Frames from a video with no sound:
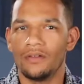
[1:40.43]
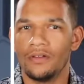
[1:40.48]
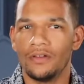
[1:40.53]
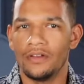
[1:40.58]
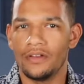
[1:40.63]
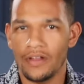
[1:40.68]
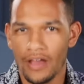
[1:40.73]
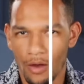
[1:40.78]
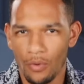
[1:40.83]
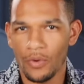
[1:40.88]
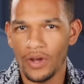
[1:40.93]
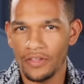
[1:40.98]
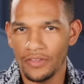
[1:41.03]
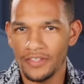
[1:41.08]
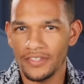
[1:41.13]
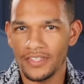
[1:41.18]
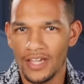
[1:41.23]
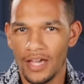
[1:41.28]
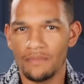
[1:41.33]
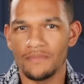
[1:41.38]
Now, where
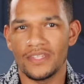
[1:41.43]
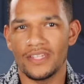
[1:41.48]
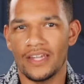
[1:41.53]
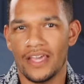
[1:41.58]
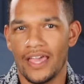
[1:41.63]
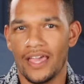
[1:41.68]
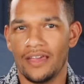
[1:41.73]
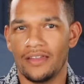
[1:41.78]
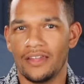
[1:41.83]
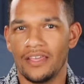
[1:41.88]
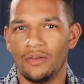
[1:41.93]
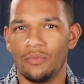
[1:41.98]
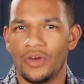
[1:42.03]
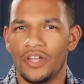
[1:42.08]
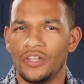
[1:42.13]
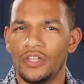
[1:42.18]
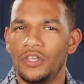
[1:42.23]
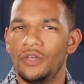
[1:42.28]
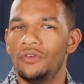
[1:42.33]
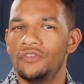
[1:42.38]
this comes in handy
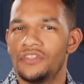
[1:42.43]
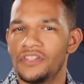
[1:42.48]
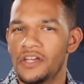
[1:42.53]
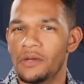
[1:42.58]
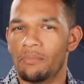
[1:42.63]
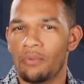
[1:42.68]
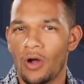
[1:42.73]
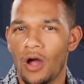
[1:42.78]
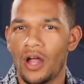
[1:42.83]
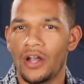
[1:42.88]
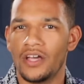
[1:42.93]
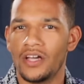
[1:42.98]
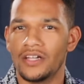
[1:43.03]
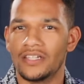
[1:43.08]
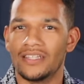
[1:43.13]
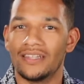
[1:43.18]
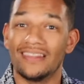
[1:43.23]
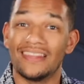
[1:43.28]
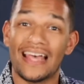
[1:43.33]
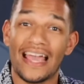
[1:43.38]
when using a
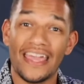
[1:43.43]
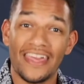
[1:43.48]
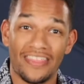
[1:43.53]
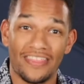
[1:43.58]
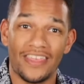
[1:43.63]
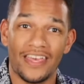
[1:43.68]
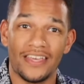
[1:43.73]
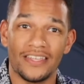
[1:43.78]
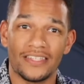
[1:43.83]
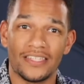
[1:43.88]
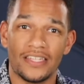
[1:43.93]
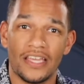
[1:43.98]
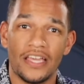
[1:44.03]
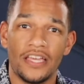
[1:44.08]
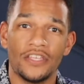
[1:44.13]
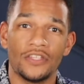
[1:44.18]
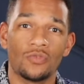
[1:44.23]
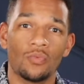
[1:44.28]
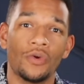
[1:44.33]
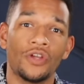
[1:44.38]
product like this
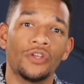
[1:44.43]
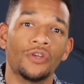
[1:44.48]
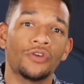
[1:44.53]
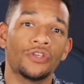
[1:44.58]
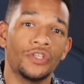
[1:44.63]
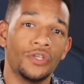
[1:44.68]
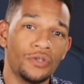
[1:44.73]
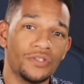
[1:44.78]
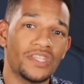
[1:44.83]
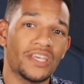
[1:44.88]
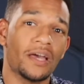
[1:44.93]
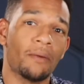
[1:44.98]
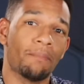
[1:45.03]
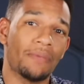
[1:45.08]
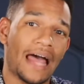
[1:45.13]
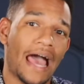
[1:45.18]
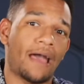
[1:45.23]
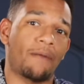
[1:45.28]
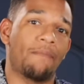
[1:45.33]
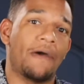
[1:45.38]
is when you're using a black